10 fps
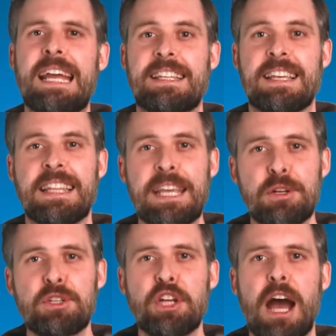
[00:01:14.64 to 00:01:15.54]
it's a
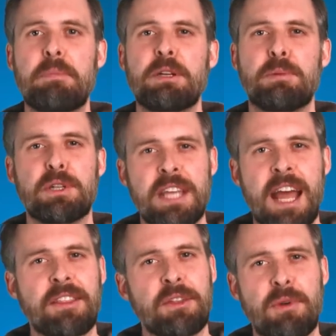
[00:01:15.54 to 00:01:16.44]
leader's job to
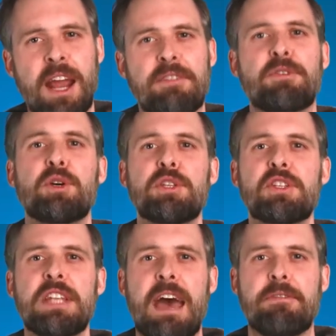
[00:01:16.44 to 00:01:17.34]
protect the right of good
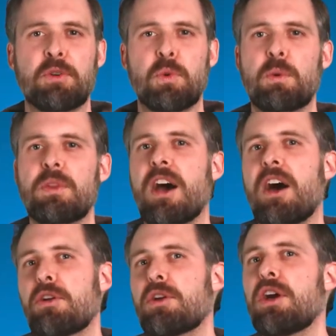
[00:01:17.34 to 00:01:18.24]
staff to work with
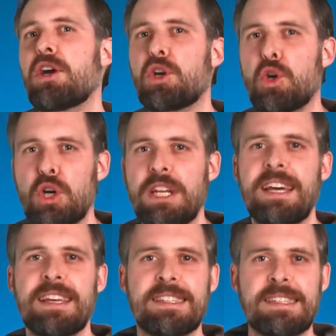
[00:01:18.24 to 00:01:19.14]
other good
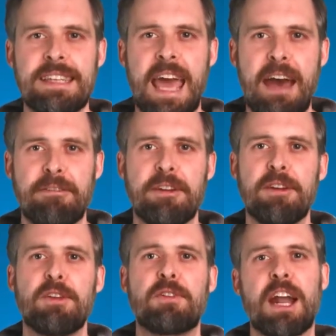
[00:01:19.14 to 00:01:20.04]
staff.
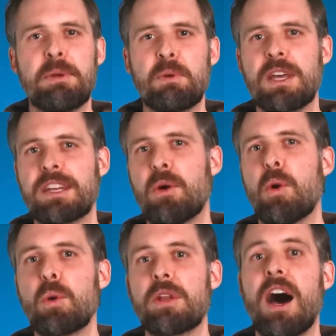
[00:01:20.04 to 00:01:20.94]
You've got to be willing to
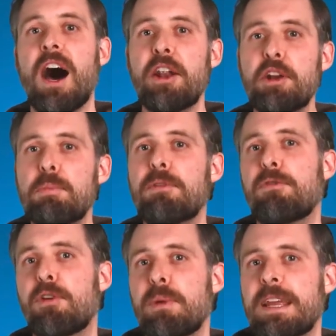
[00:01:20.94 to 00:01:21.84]
hold
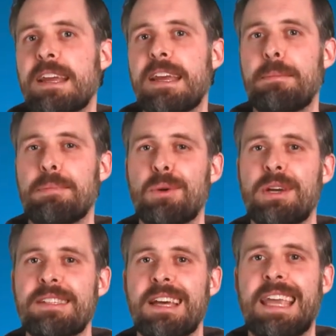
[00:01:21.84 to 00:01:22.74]
underperforming
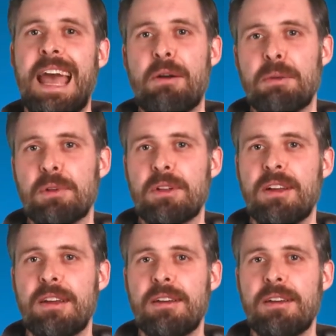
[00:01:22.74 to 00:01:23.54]
employees accountable